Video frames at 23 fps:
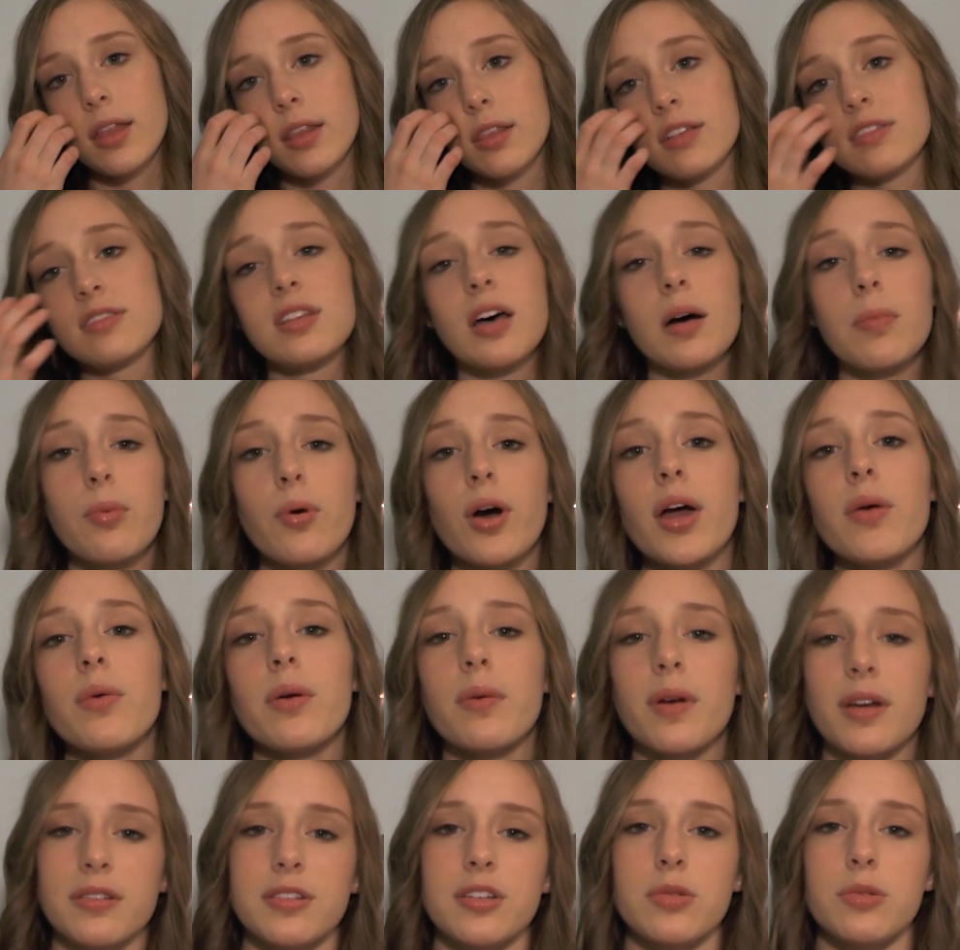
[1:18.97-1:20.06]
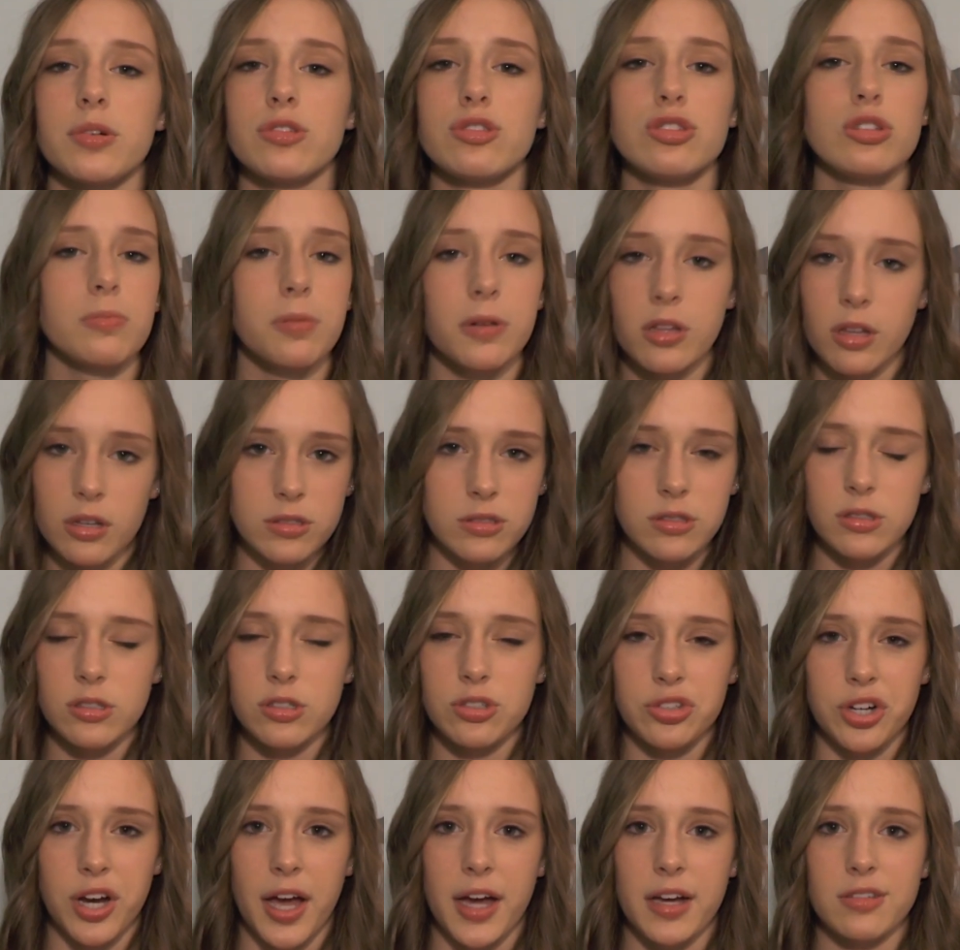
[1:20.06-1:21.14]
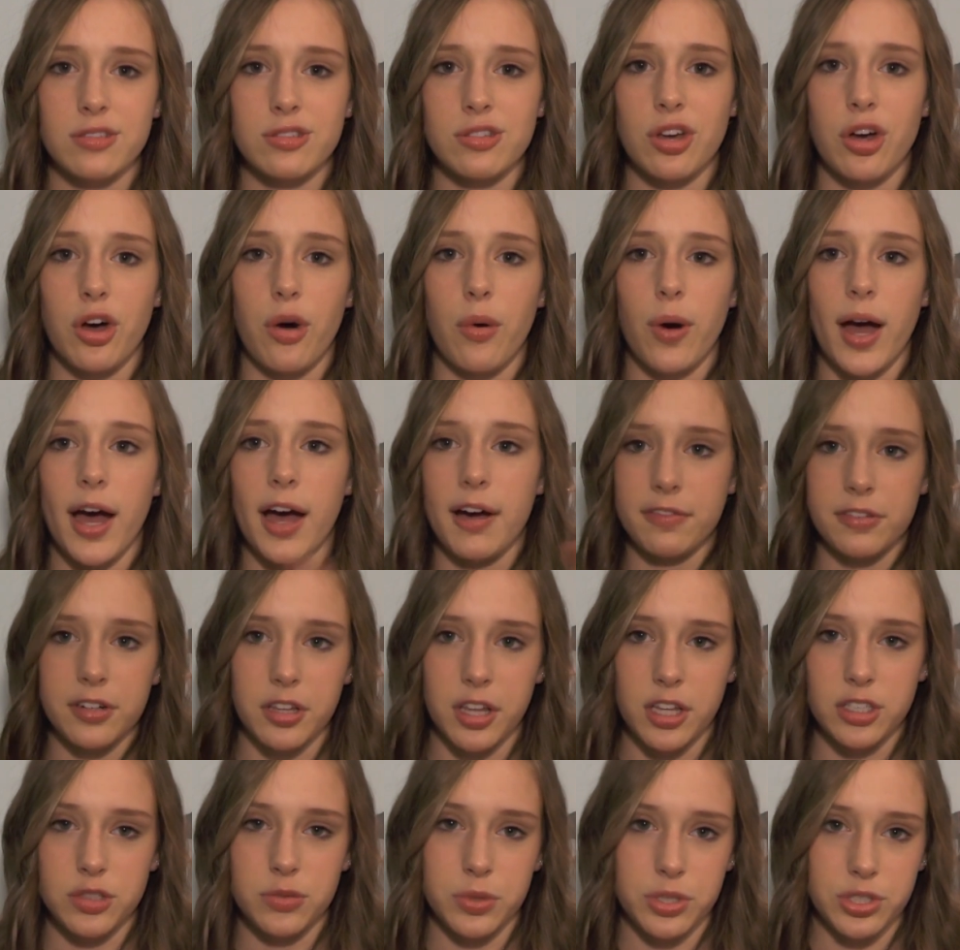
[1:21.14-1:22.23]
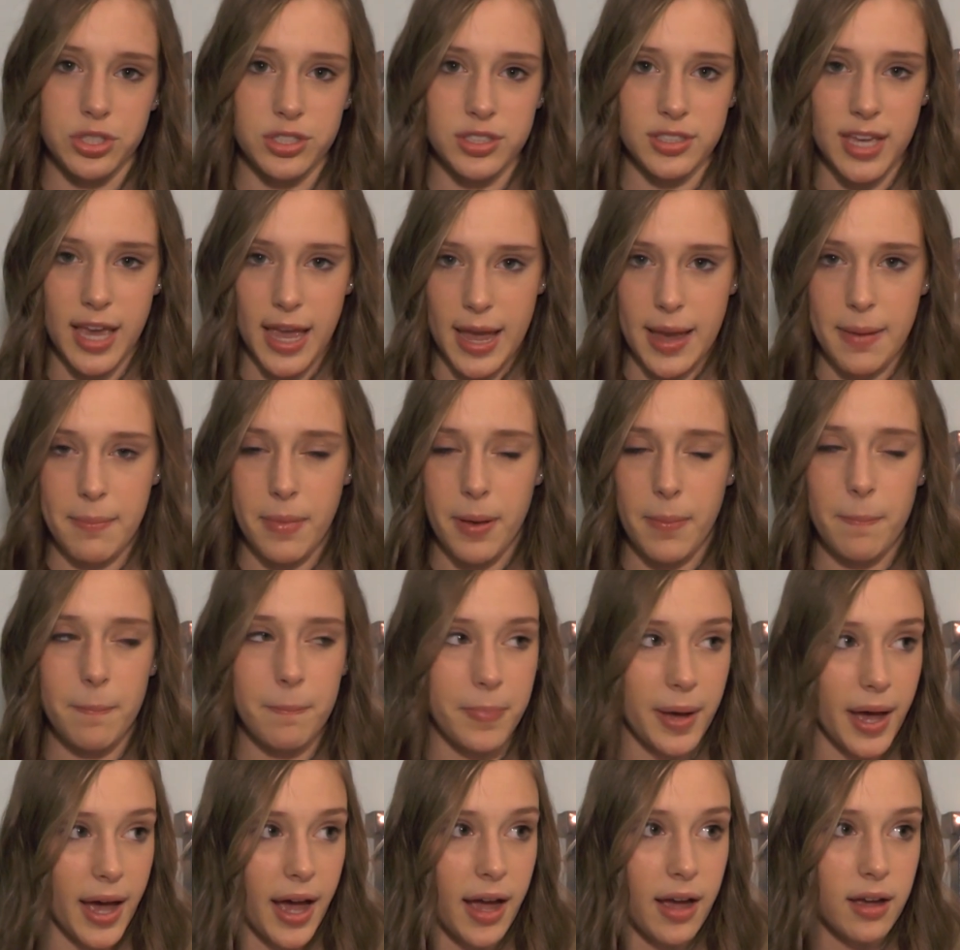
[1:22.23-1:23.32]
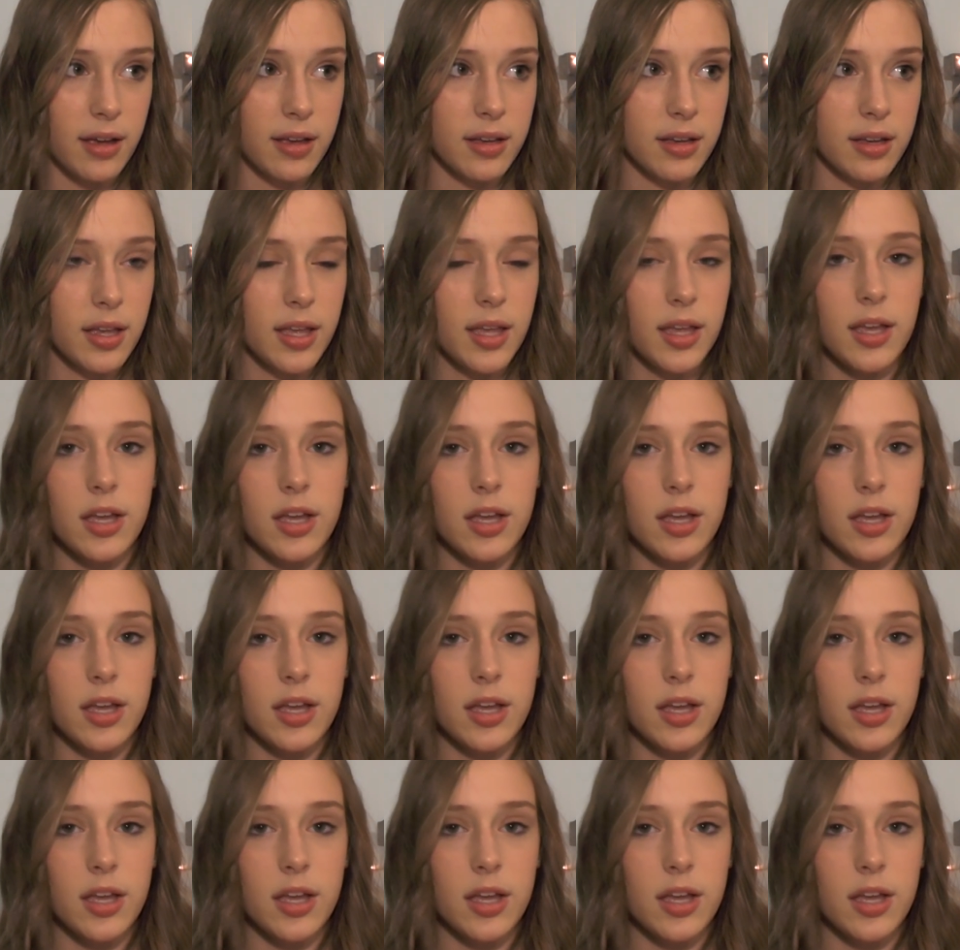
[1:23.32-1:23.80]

The Subway we went to was super close to the track, so after lunch we just came back